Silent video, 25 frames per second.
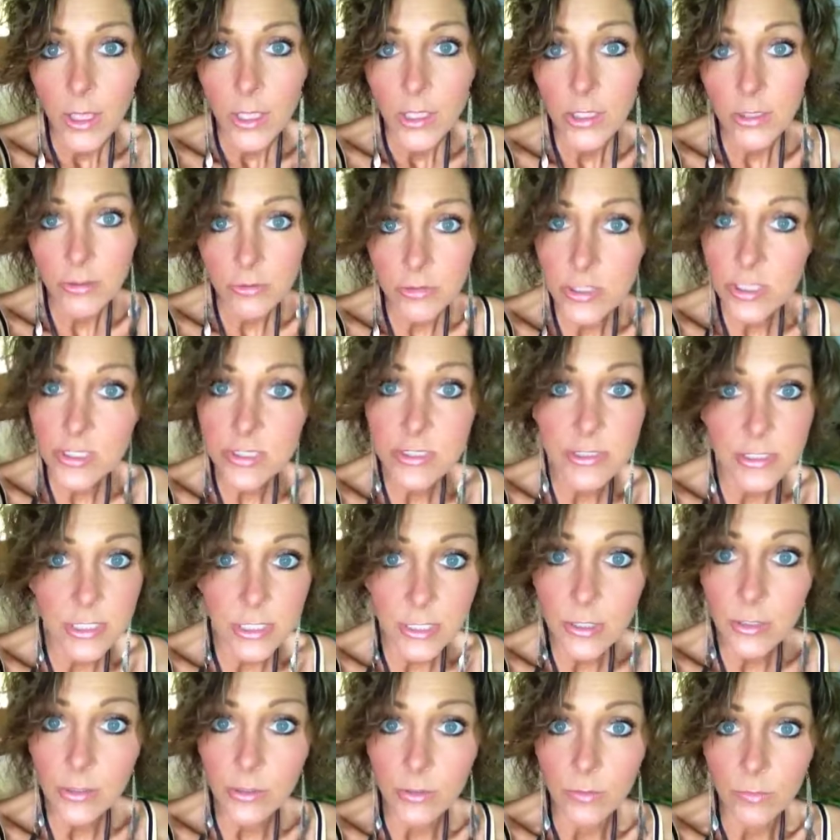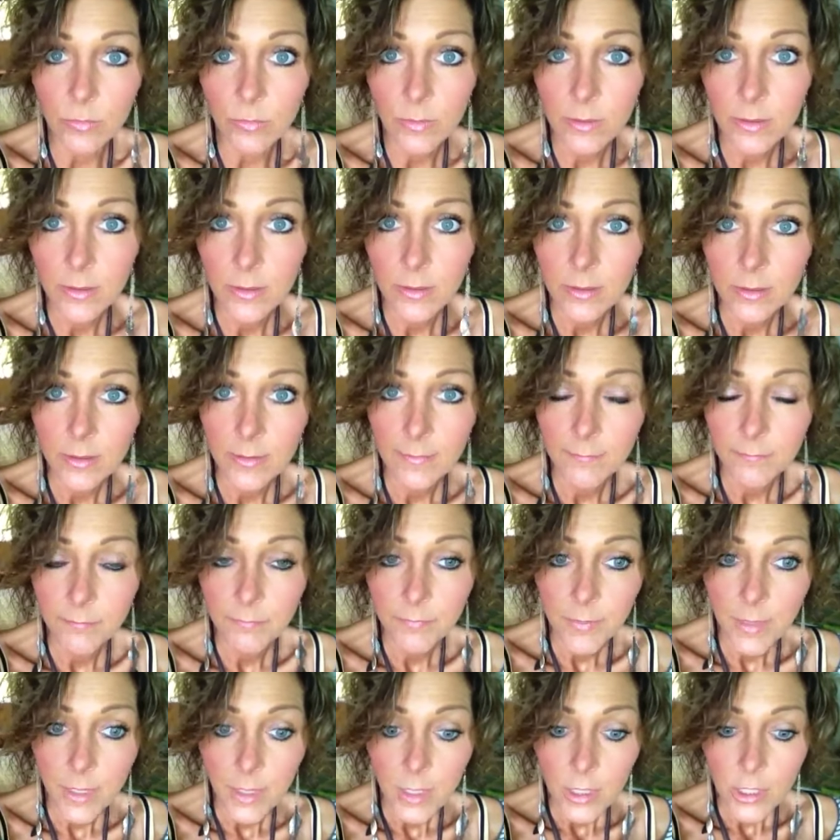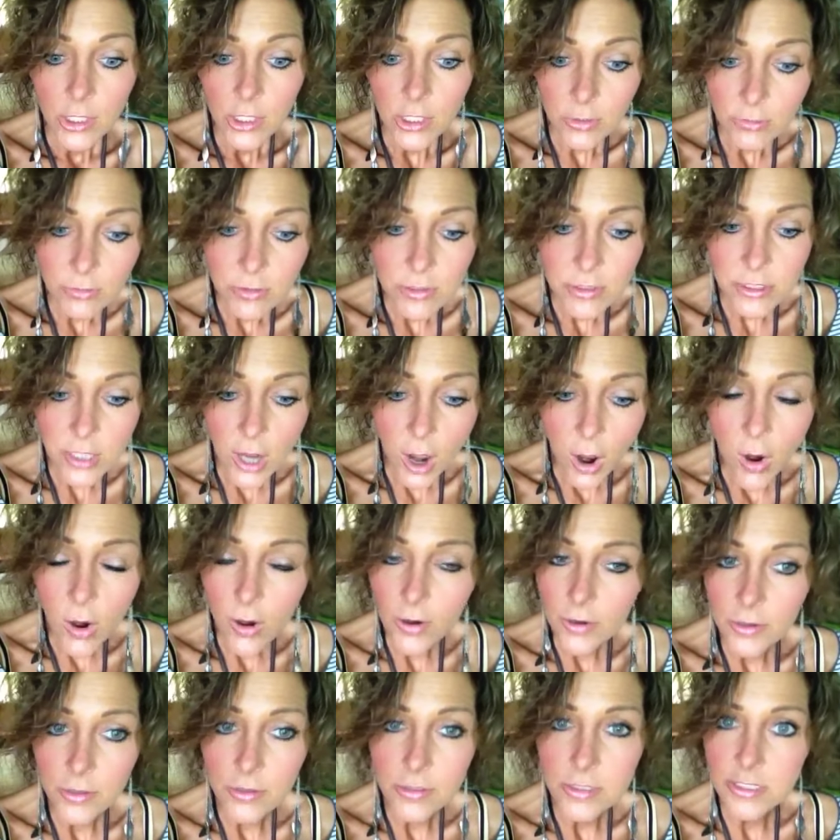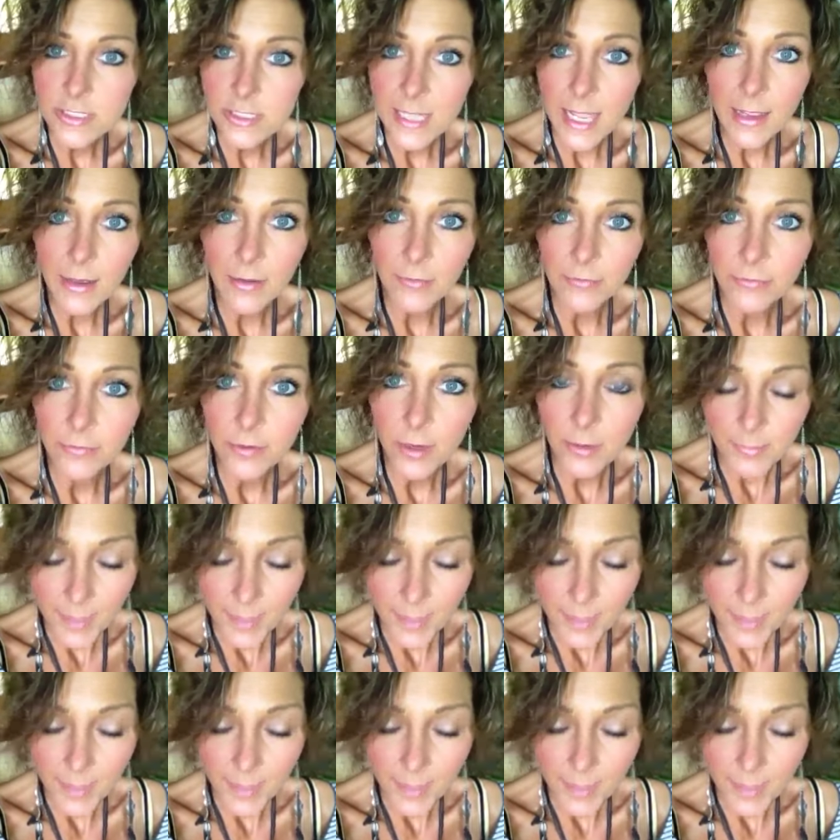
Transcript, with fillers: You just do. You just are yourself no